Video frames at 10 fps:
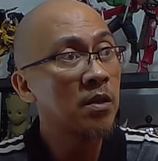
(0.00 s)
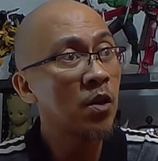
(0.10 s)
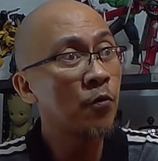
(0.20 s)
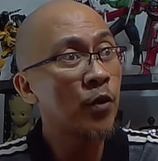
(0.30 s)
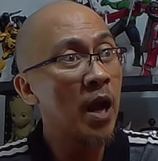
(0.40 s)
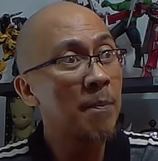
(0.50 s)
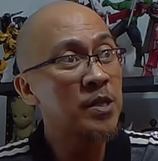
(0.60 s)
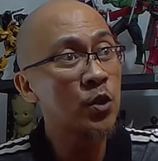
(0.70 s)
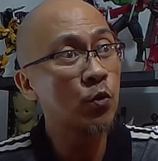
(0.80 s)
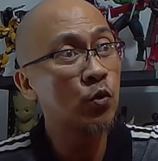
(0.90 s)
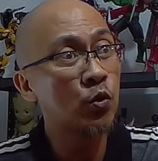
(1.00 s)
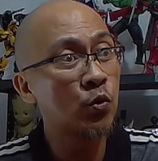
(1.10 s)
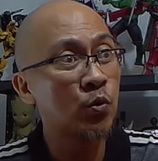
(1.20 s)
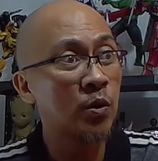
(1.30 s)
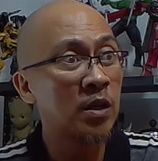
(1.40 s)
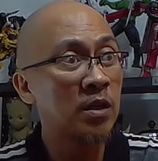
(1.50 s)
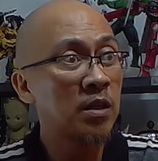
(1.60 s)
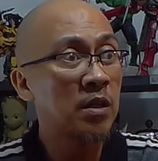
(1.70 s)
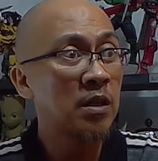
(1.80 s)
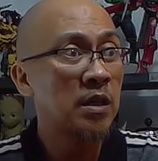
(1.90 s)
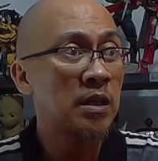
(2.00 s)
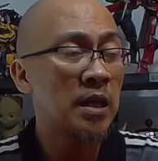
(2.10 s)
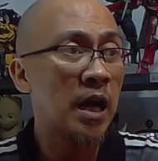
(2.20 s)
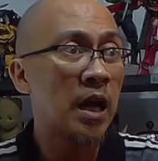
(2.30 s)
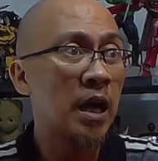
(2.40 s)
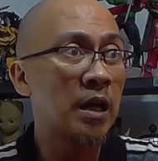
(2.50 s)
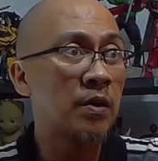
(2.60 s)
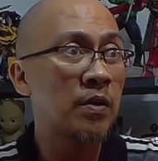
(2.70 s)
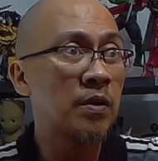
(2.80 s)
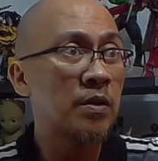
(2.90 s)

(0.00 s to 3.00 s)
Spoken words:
go for episode two ng ano